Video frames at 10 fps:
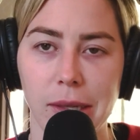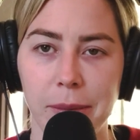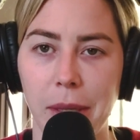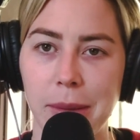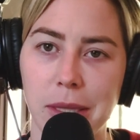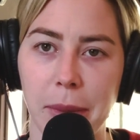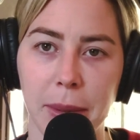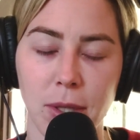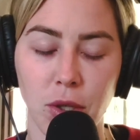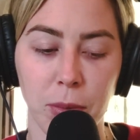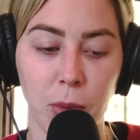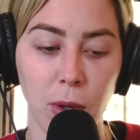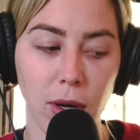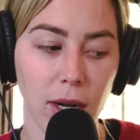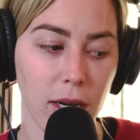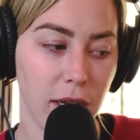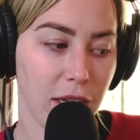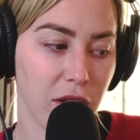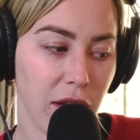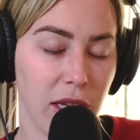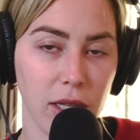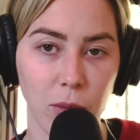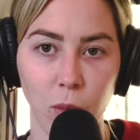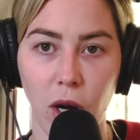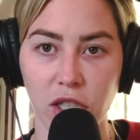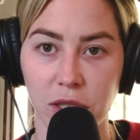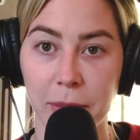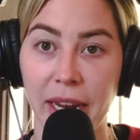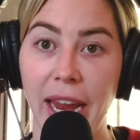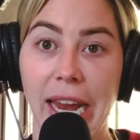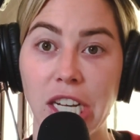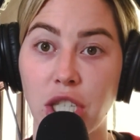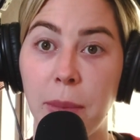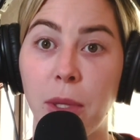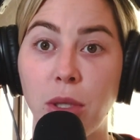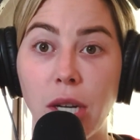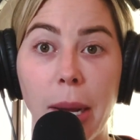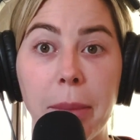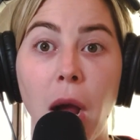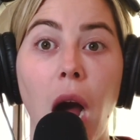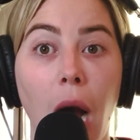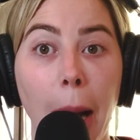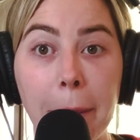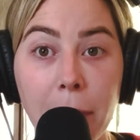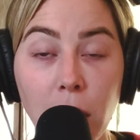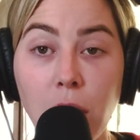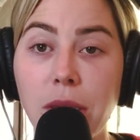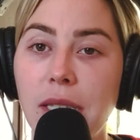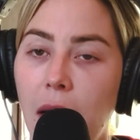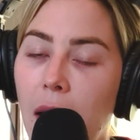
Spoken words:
maybe some amateur porn and watch some like hand job, blow job combos,